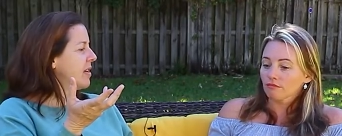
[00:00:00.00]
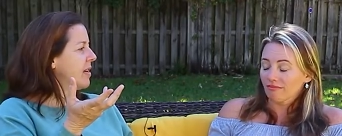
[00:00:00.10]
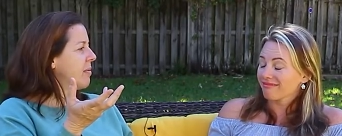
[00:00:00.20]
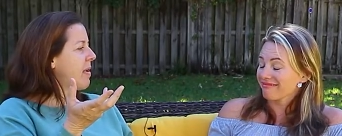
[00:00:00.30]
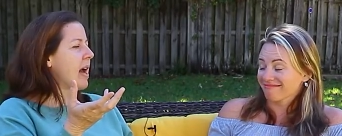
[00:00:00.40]

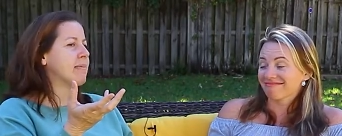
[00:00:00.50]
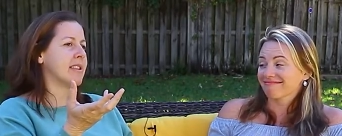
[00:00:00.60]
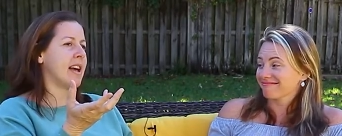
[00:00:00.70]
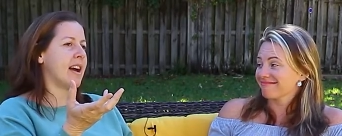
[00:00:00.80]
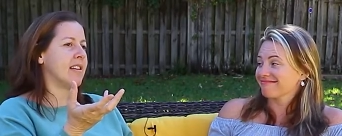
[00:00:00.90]
Speaker 1: the pipes mm-hmm.
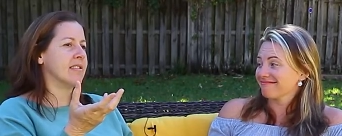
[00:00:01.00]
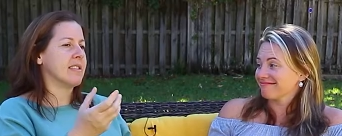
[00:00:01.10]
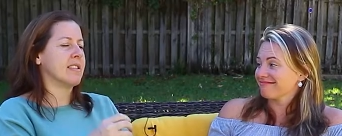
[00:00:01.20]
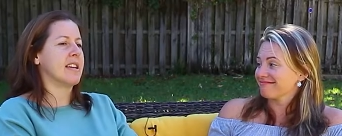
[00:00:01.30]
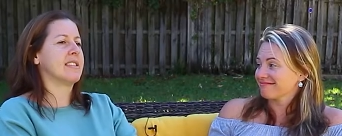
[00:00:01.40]
in the house, mm-hmm.
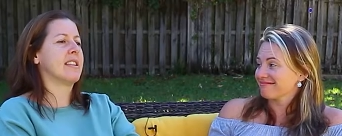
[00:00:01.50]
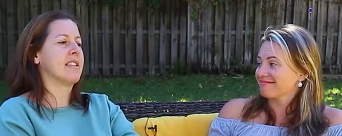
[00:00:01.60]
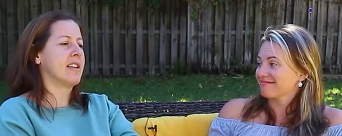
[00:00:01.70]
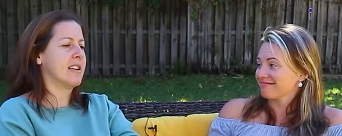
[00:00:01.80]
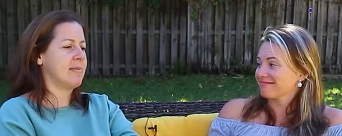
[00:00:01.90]
and they said that
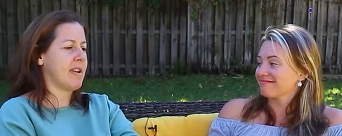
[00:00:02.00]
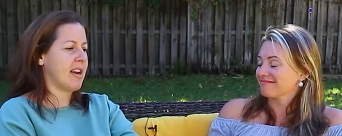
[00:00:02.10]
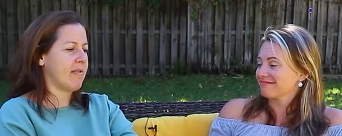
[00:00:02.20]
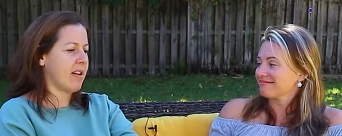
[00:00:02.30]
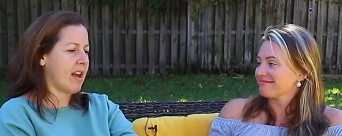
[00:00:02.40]
the husband had
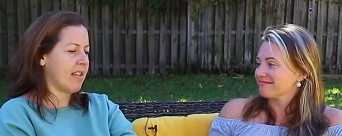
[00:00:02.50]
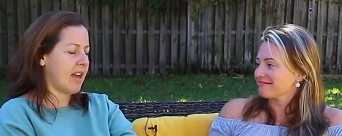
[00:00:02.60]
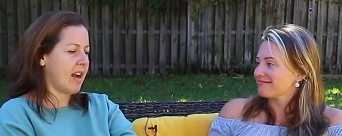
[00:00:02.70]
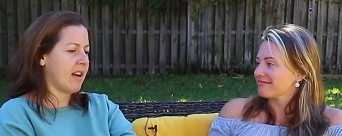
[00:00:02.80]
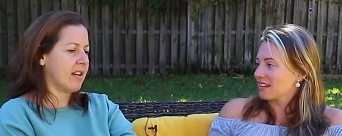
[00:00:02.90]
to run out
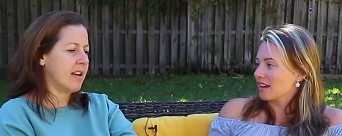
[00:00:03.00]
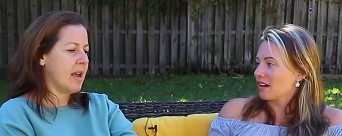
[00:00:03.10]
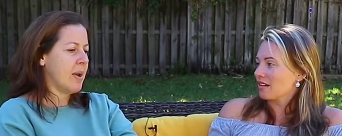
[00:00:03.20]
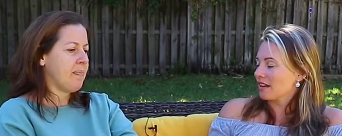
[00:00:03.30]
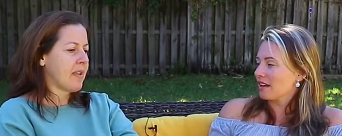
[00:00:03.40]
there.
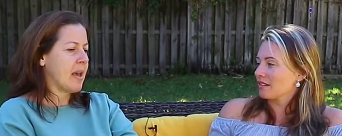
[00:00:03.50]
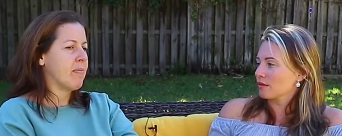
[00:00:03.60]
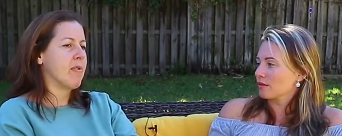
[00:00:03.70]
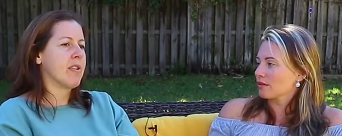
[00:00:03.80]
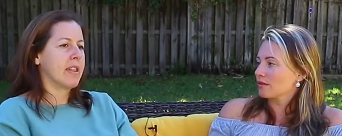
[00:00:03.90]
Oh yeah, and
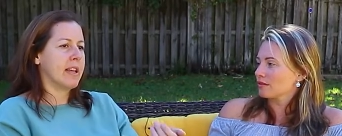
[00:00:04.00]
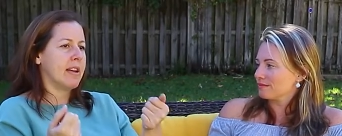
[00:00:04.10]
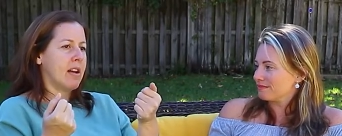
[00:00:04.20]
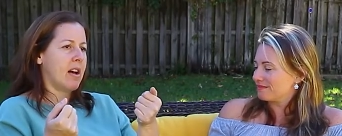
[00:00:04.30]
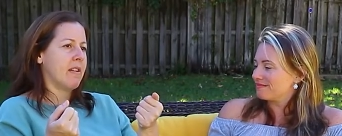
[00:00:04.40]
pull the
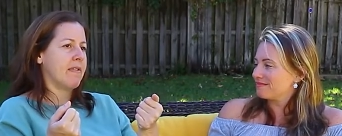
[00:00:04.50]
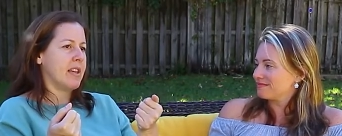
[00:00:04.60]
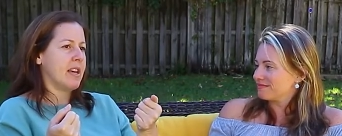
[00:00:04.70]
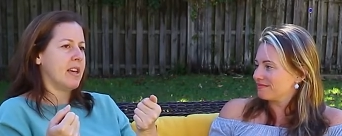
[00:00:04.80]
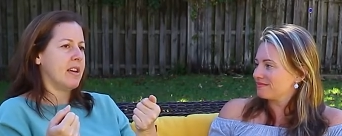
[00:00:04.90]
lid off
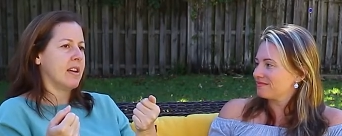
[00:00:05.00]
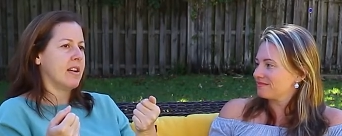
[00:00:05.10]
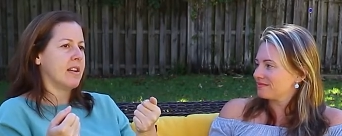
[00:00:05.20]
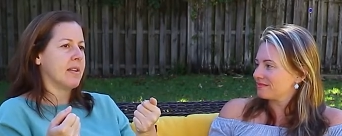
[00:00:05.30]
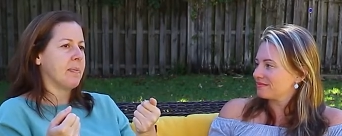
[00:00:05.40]
the,
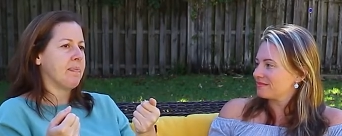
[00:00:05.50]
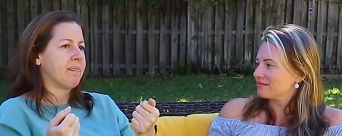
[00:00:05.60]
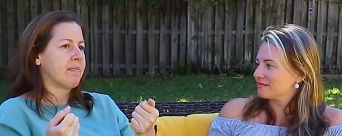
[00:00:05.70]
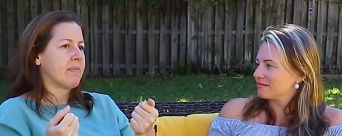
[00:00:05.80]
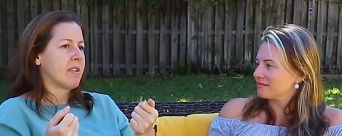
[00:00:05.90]
uh,
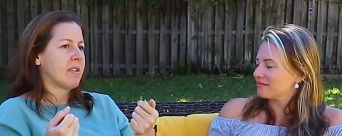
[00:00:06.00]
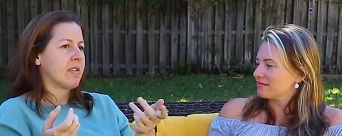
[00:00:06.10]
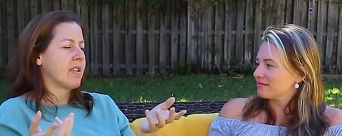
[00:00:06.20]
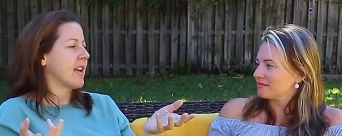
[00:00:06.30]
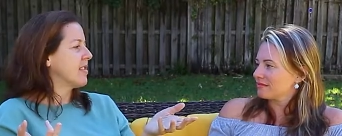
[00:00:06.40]

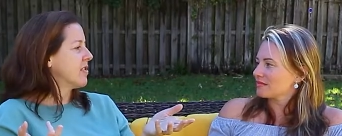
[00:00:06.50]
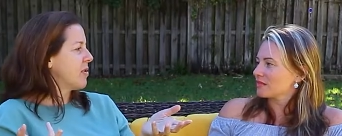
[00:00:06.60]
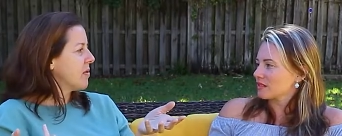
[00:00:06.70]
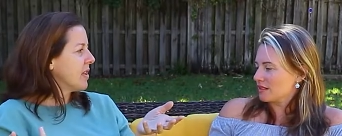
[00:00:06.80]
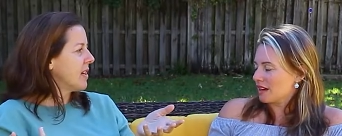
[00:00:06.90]
I guess the
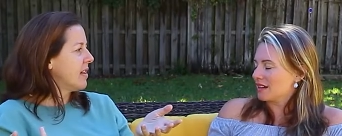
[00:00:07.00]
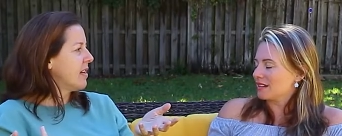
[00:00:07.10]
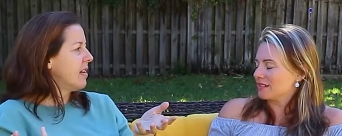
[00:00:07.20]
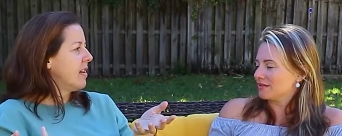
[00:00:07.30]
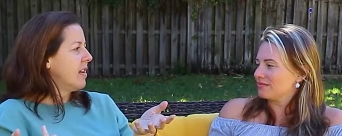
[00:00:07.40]
sewer lid
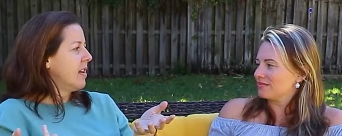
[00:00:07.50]
uh-huh.